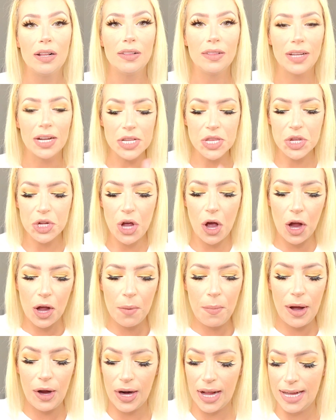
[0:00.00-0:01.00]
Let's talk
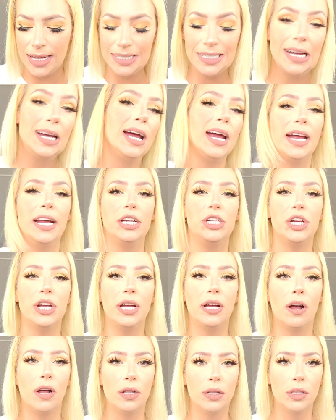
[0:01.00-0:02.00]
about
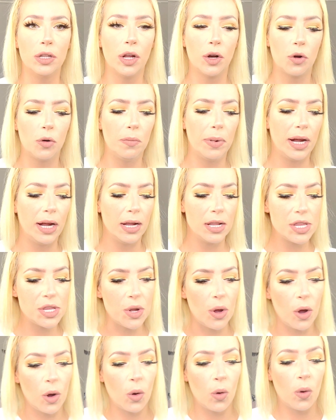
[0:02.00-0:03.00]
anti-aging a little bit.
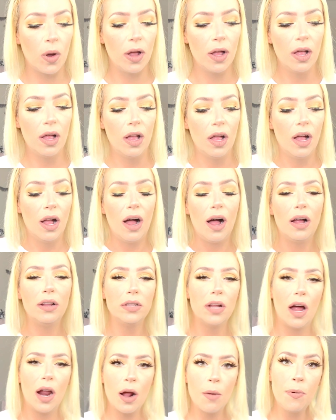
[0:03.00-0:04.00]
So a
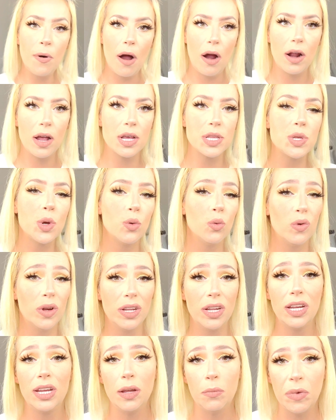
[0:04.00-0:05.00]
lot of products are
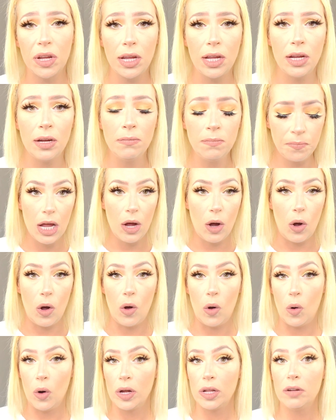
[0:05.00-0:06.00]
really gimmicky.
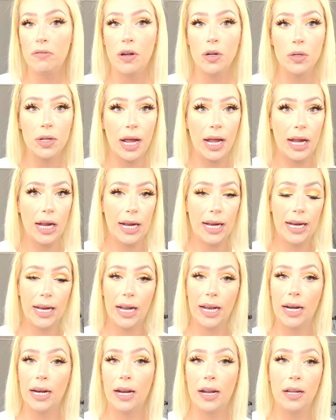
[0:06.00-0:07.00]
Oil of Olay,
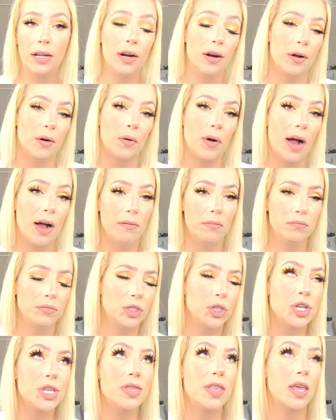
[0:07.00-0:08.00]
and you know, I'm
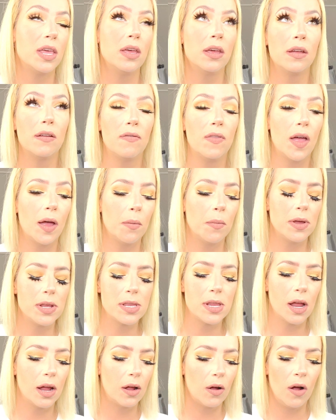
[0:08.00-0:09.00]
just thinking of them
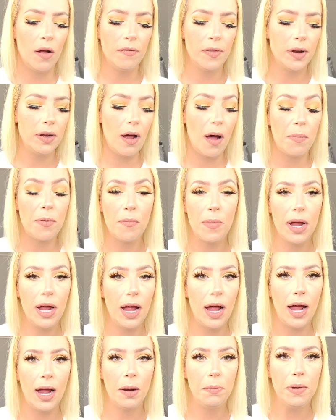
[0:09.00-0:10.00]
as like off the top of my
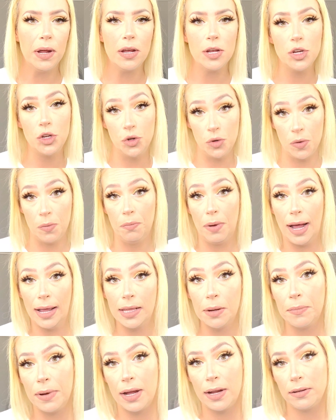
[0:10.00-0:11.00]
head because you can buy
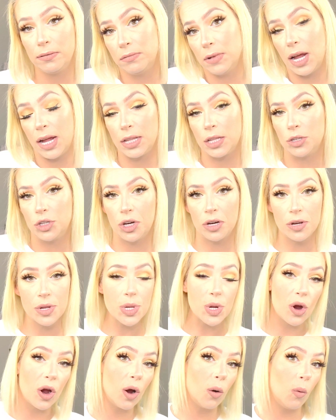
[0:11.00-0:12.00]
them at the
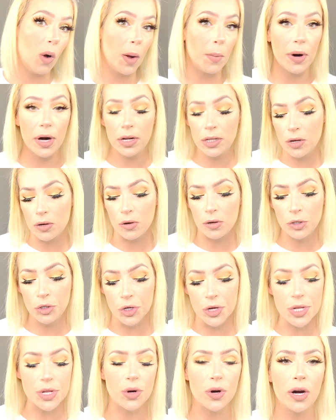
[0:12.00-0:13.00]
drugstore, at Walmart, at the
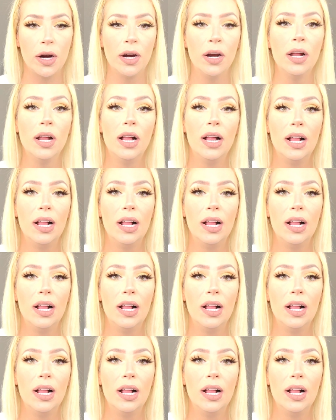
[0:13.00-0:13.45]
grocery store.